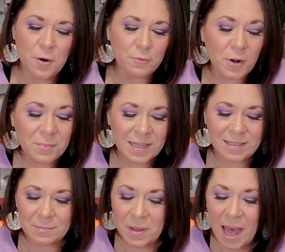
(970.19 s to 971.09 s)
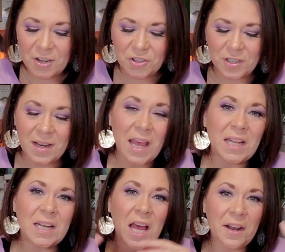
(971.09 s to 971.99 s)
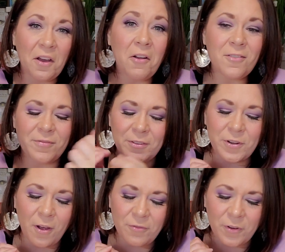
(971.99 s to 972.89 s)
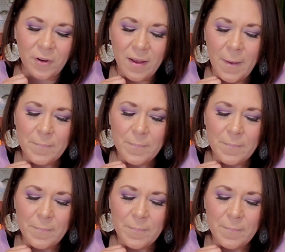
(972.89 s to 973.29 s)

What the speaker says: romance and passion and a heartfelt offer,